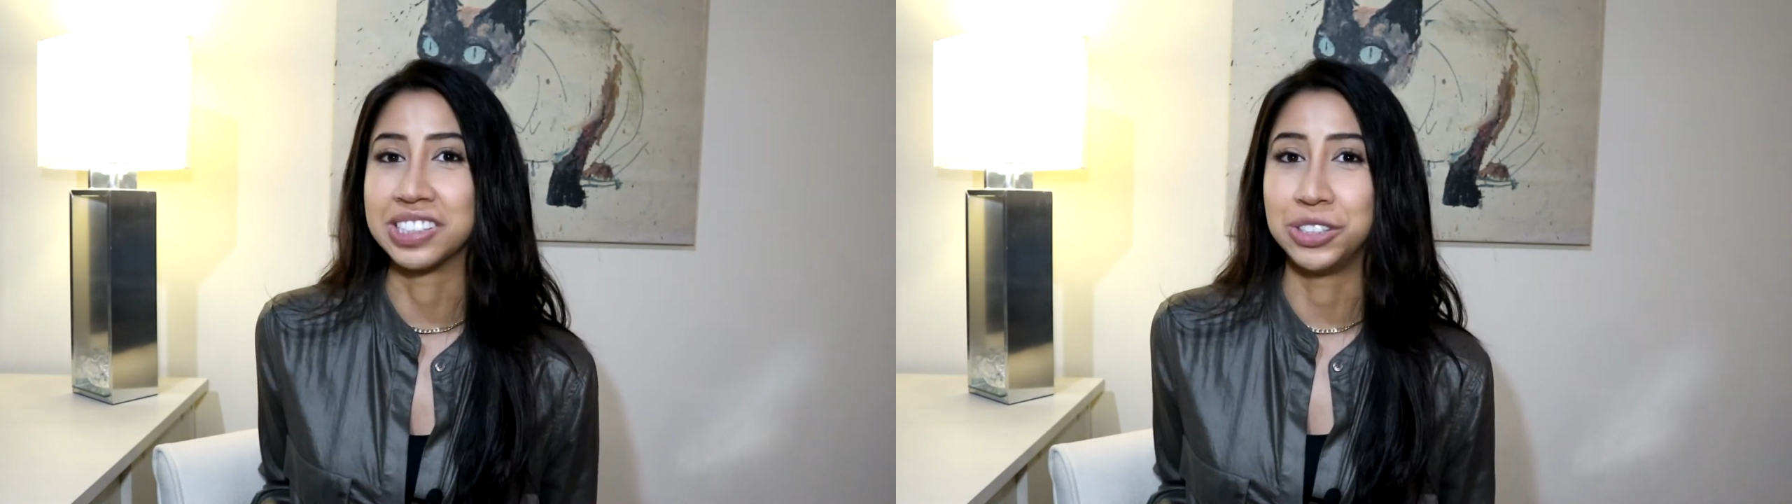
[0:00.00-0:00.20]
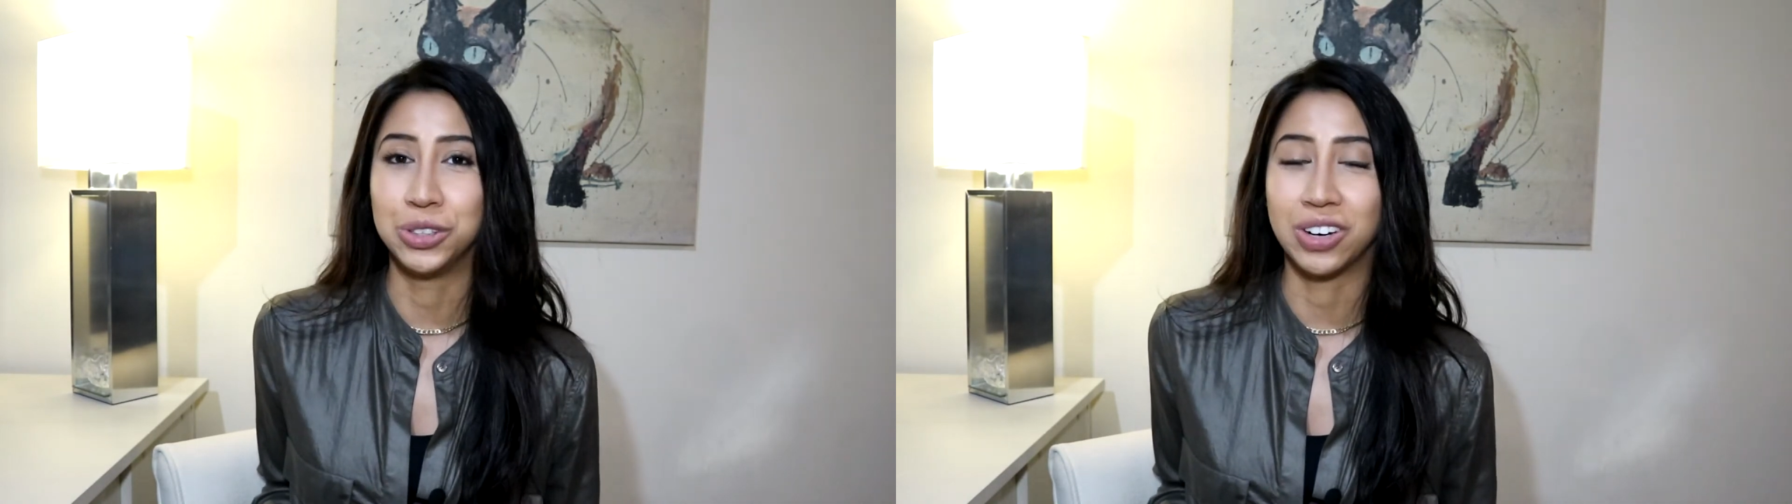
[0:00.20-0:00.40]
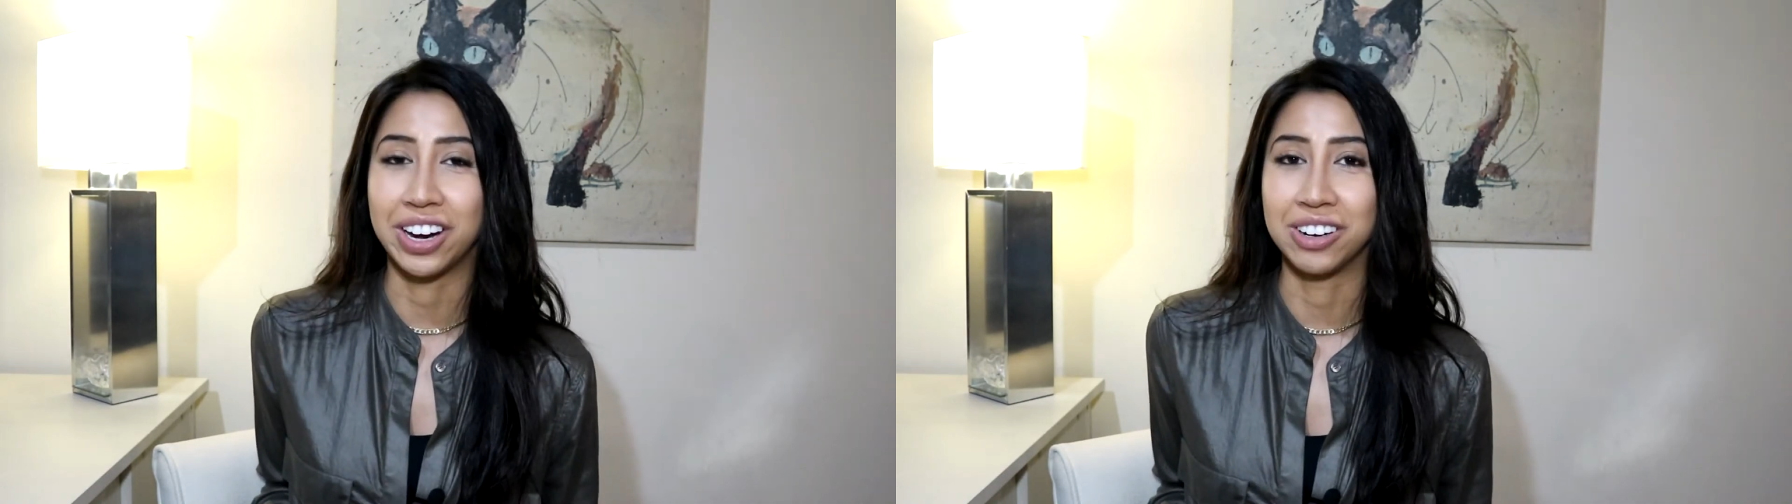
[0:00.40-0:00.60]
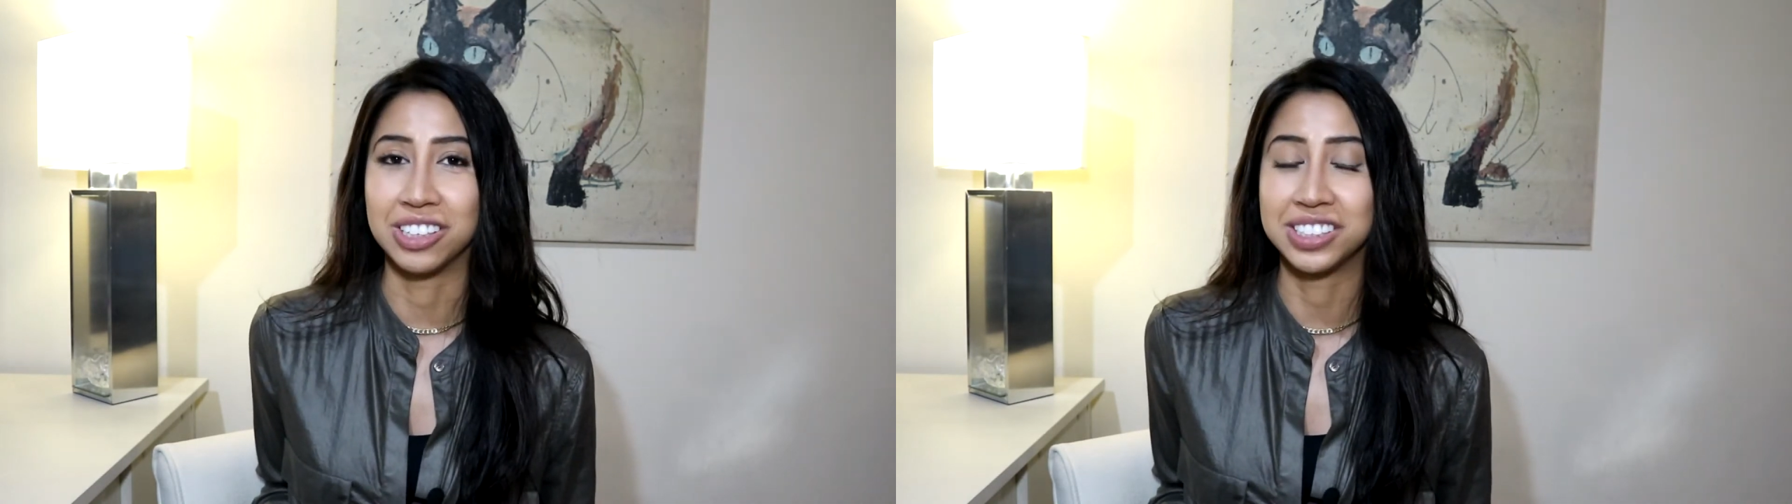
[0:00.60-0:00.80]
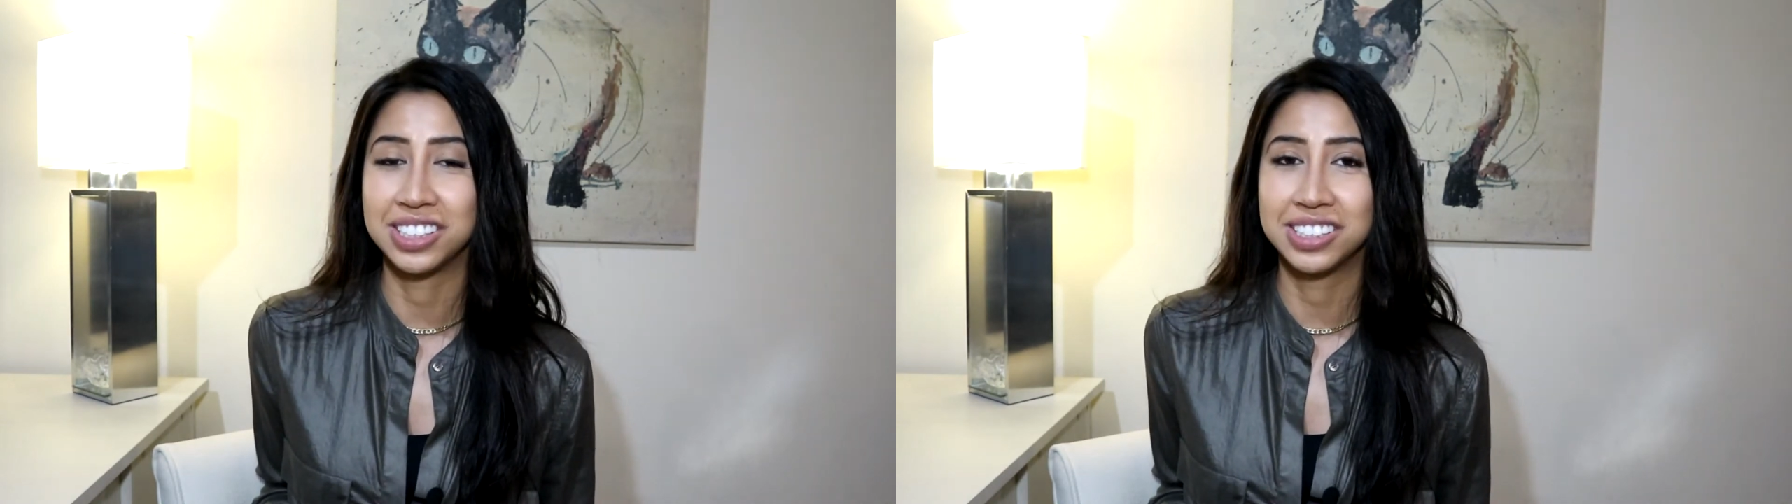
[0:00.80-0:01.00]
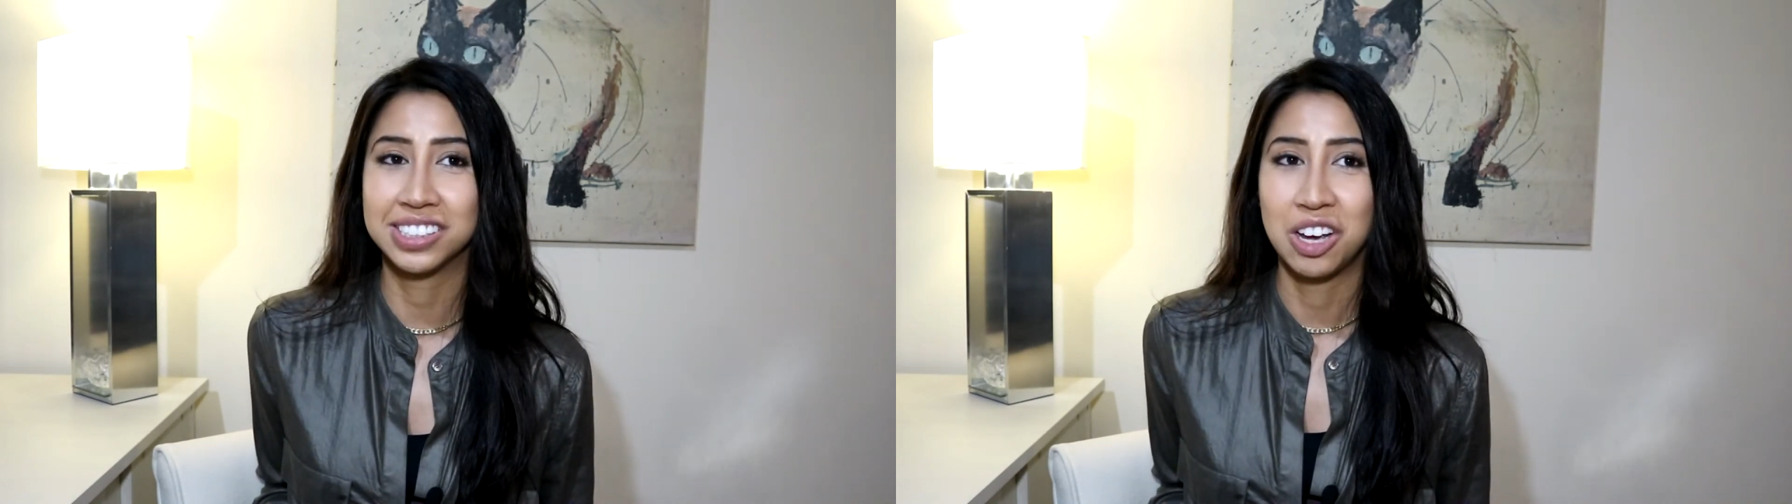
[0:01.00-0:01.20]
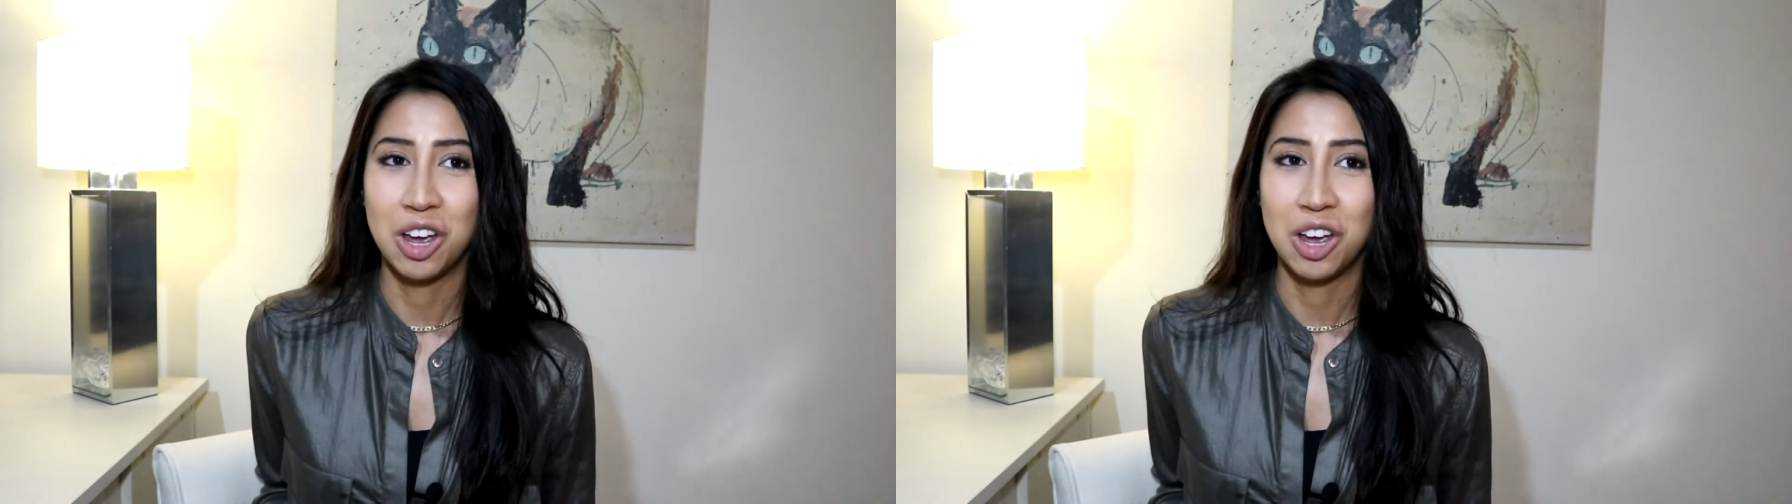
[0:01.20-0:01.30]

as new grad nurses,